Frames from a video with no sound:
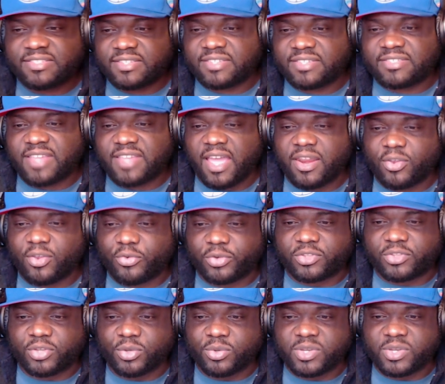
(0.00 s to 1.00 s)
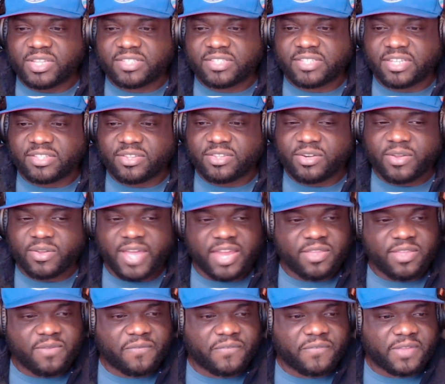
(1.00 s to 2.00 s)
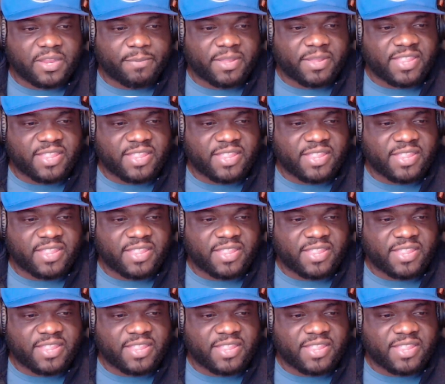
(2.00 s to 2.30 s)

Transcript: kind of gratuitous? Like, you know, how do you feel about it? They